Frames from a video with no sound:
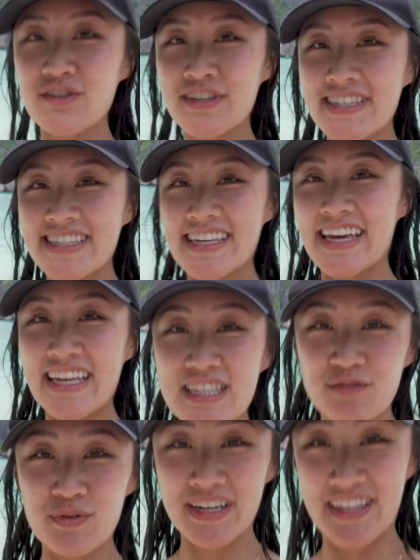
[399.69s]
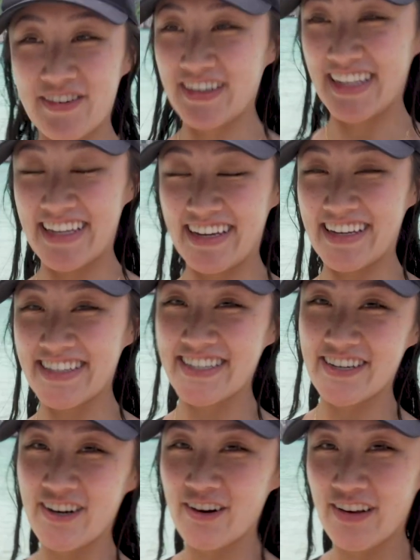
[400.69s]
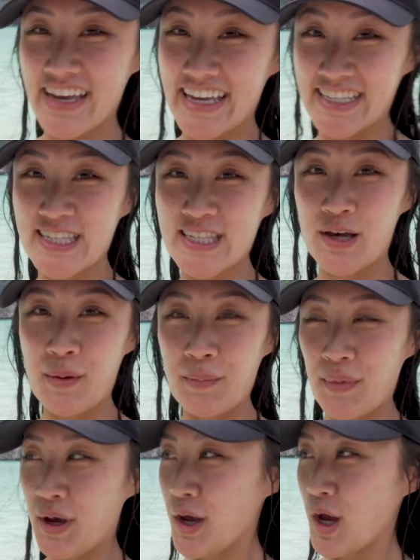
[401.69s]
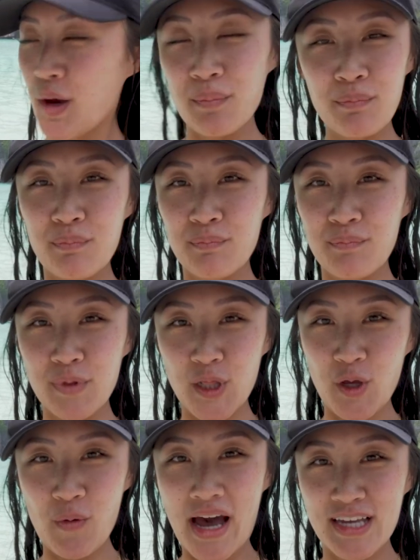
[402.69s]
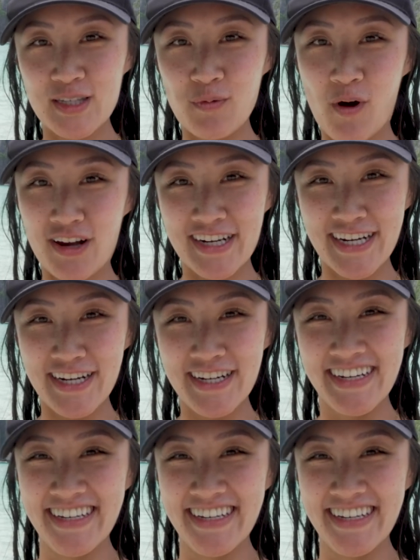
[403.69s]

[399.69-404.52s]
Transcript: you can see, it's really, really nice still. It's some blue ass water.